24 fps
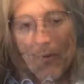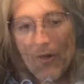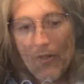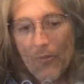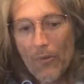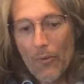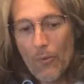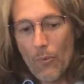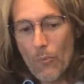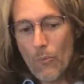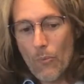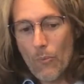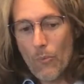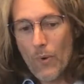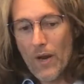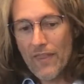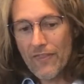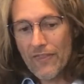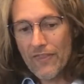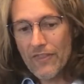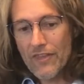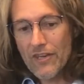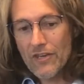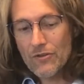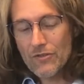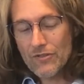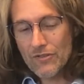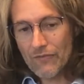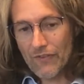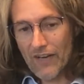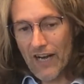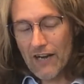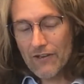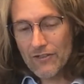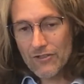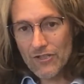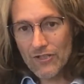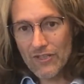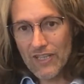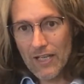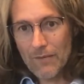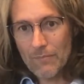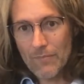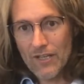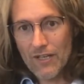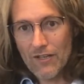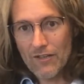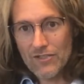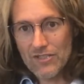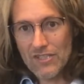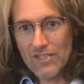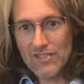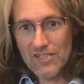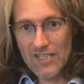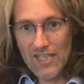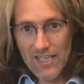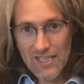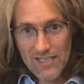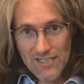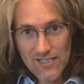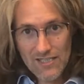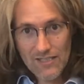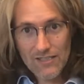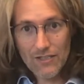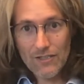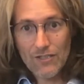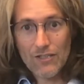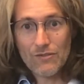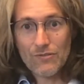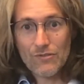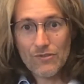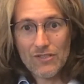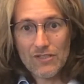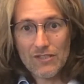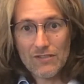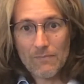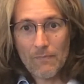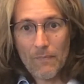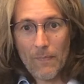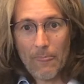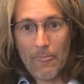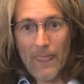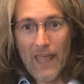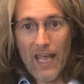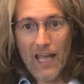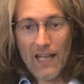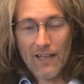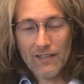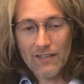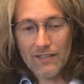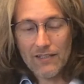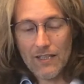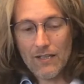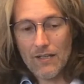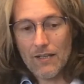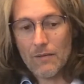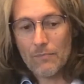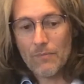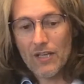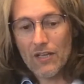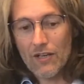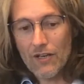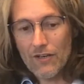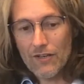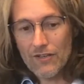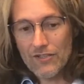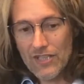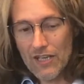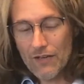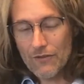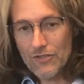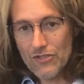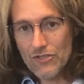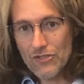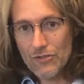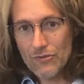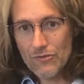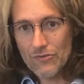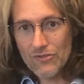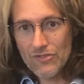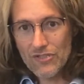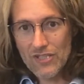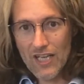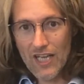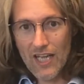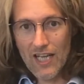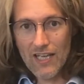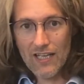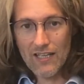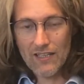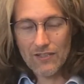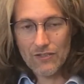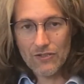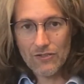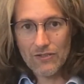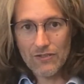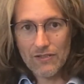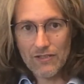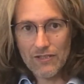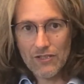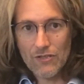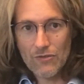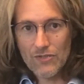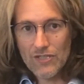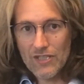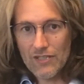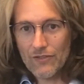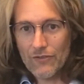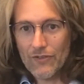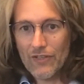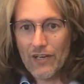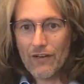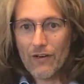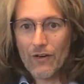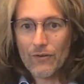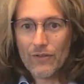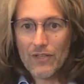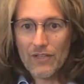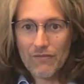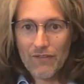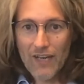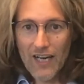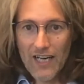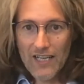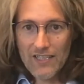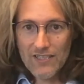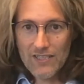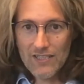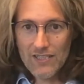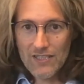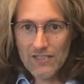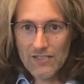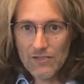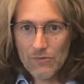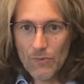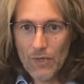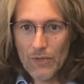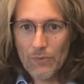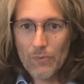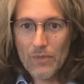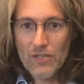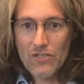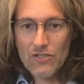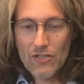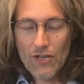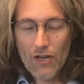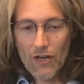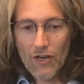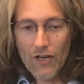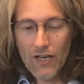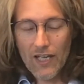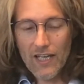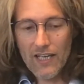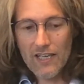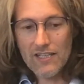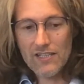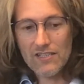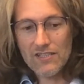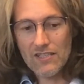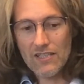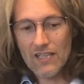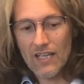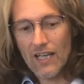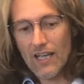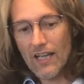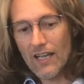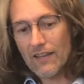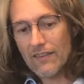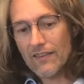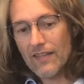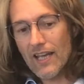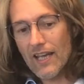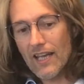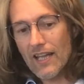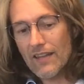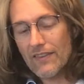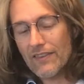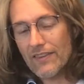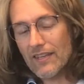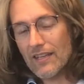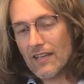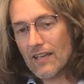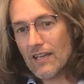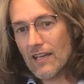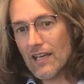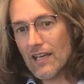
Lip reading: But with the use of Iris Connect, because it's easy to use and because our students can use it on their own devices, what we saw is that